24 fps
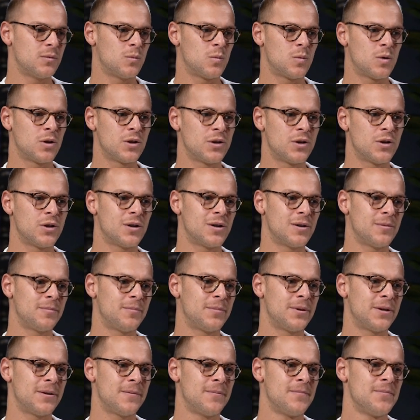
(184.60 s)
and whatnot,
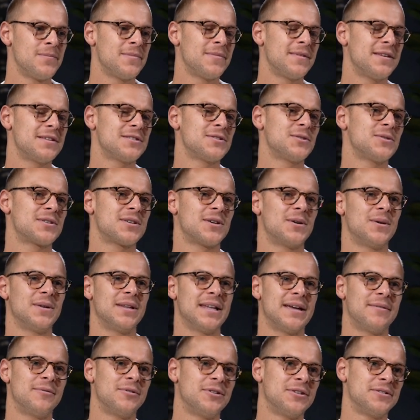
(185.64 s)
but there's also a
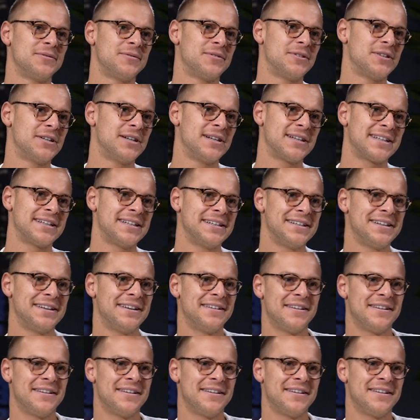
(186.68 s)
level of, like,